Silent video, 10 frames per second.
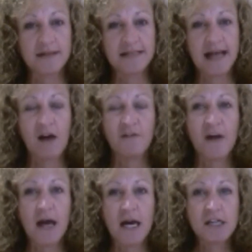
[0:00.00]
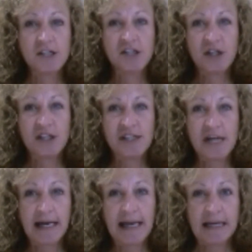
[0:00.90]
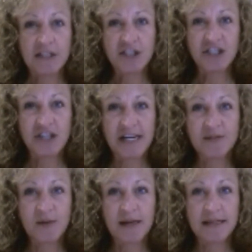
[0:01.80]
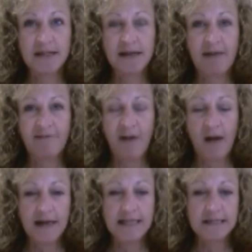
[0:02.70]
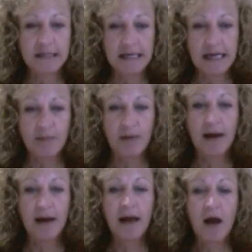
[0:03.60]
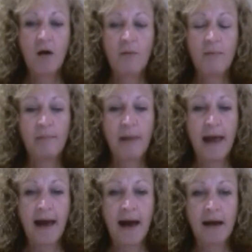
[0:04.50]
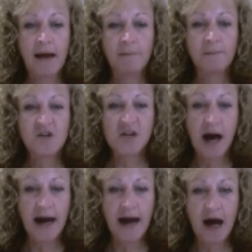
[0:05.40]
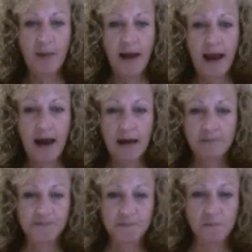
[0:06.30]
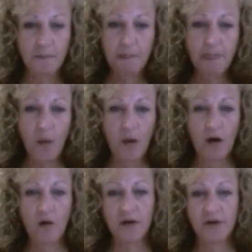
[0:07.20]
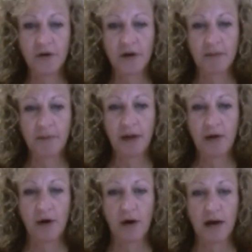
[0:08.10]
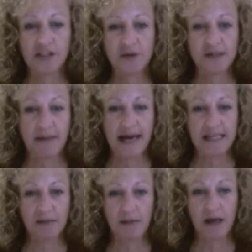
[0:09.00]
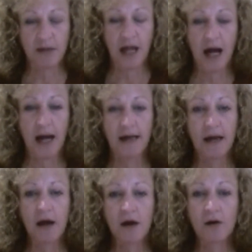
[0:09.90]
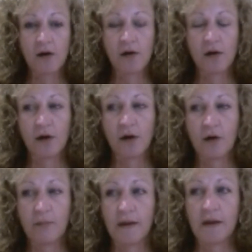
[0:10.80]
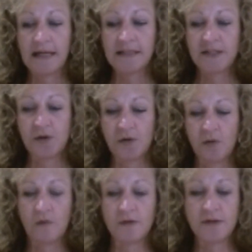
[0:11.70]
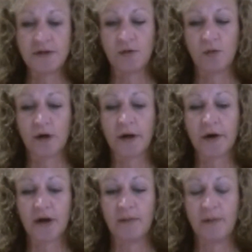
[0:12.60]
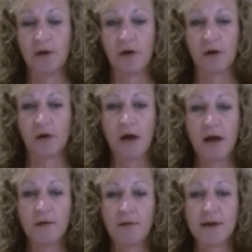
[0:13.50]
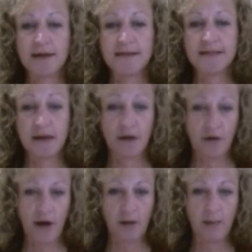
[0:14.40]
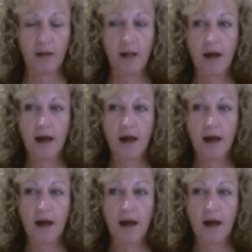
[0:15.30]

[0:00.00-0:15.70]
self. She just kept falling asleep, and she got up and went over to her computer, and she was amazing being blind. Her ability to work her computer was incredible,